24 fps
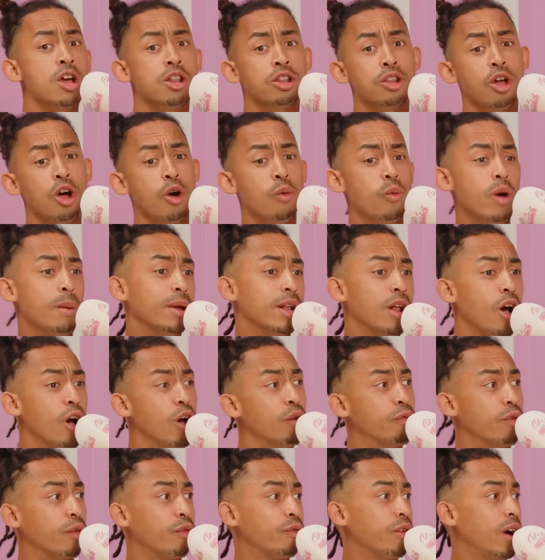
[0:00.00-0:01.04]
no women
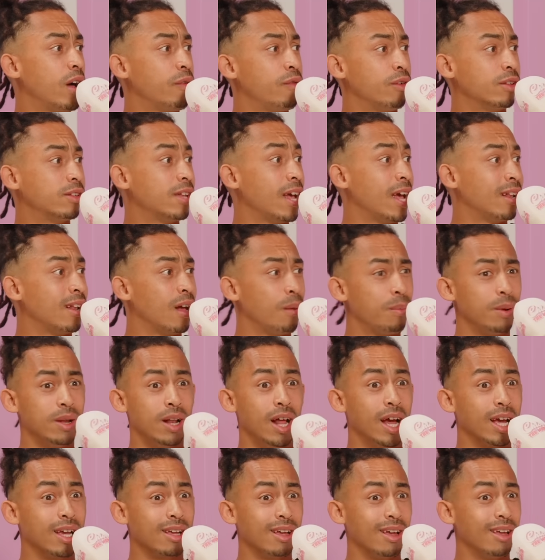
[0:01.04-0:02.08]
over 5'10", I'd be
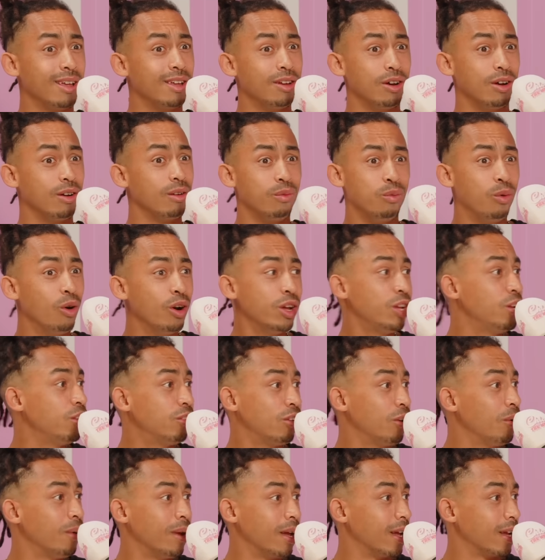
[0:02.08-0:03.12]
like, what are you
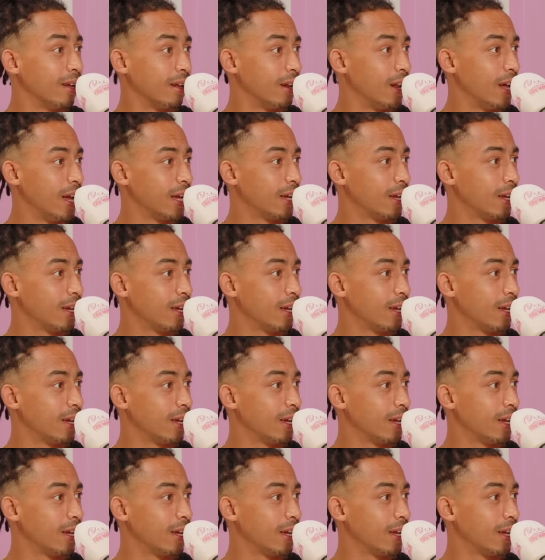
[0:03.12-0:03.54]
doing? Like,